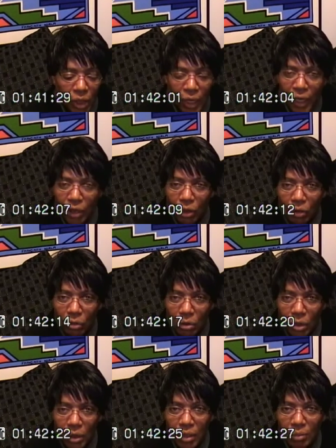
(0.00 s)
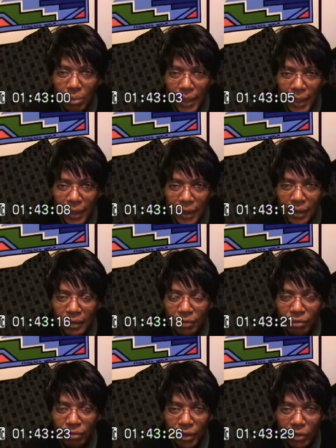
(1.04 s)
a law abiding
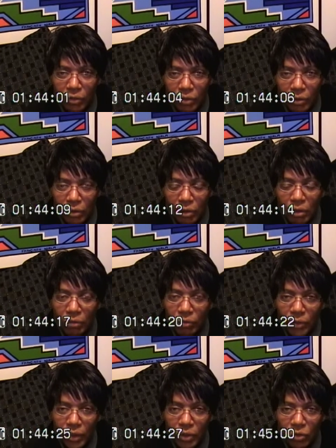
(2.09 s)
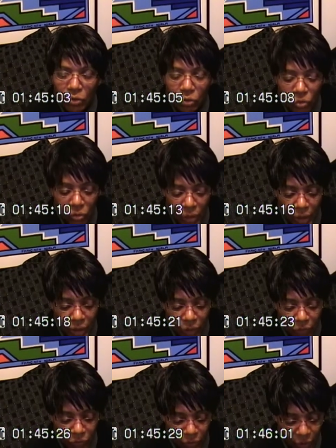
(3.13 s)
citizen of these
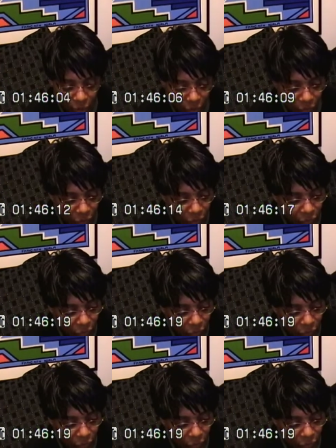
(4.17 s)
United States.